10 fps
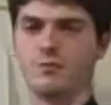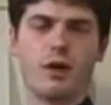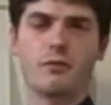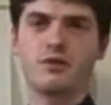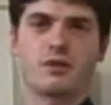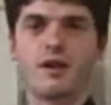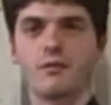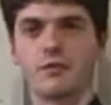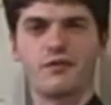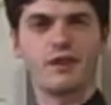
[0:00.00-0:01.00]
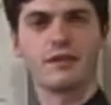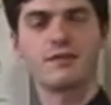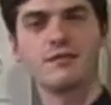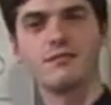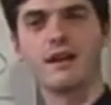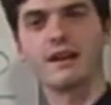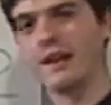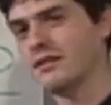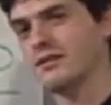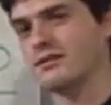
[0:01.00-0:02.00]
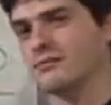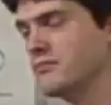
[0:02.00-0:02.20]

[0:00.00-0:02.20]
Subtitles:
why would you cut it with flint, I guess?